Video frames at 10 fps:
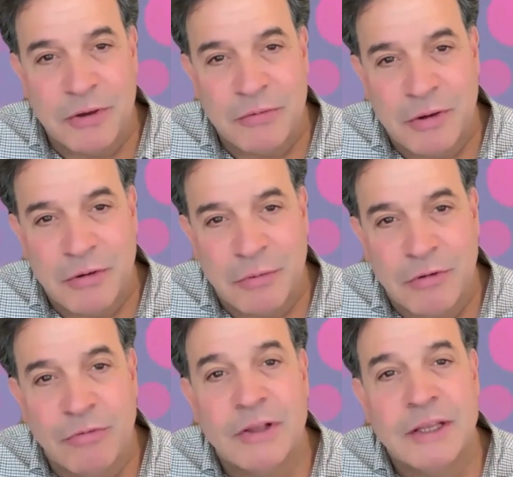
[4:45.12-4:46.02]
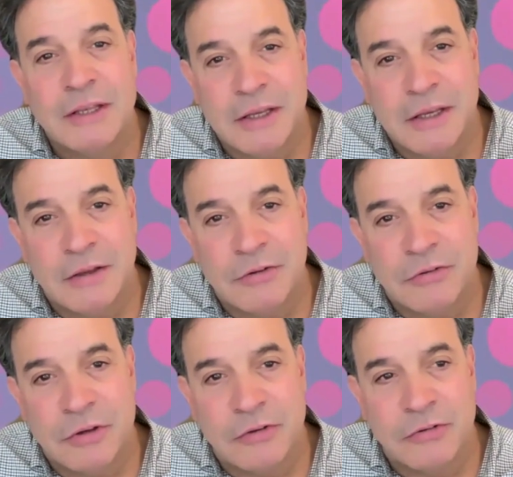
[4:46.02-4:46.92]
really need,
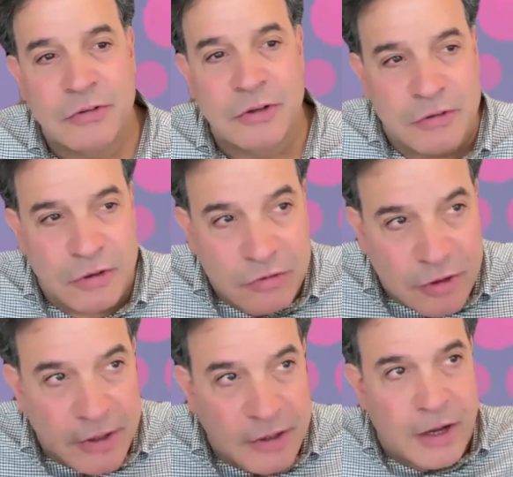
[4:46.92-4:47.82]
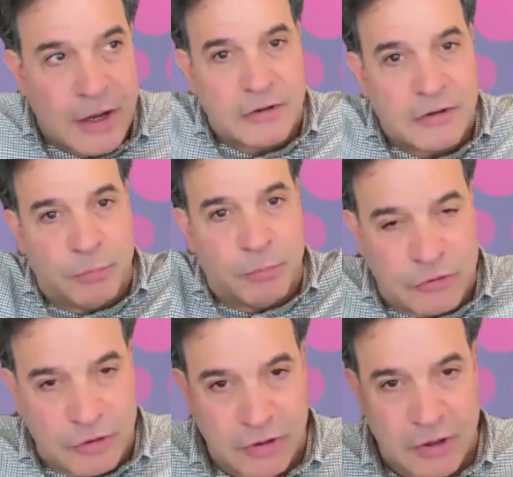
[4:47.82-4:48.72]
is just like an octopus,
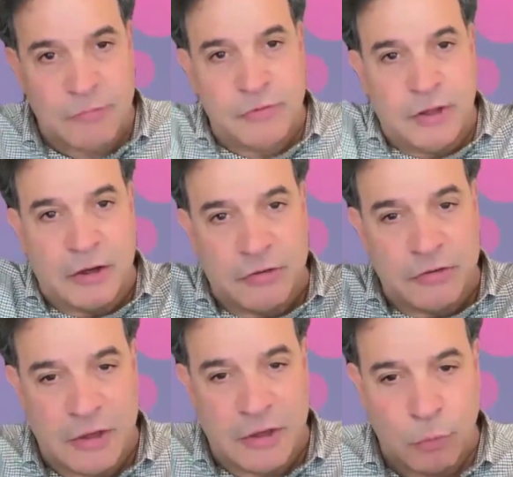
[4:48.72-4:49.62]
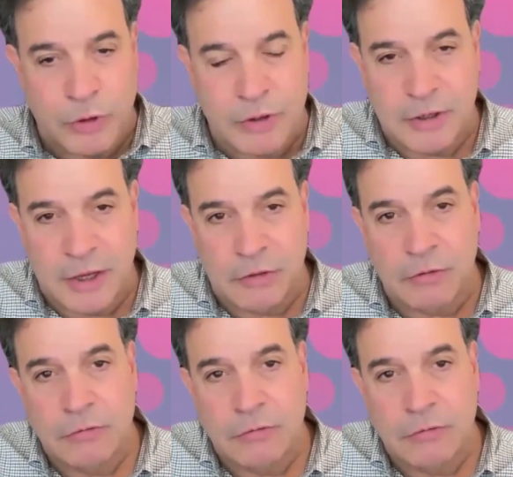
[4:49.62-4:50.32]
just influx and working together.